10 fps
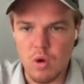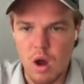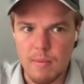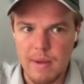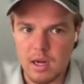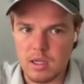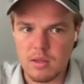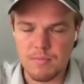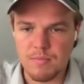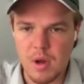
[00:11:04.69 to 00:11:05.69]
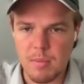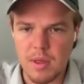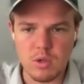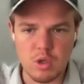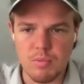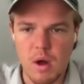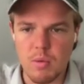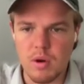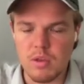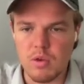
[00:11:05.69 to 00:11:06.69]
automatically public, which you probably
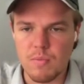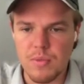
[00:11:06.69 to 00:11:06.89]
wanna do,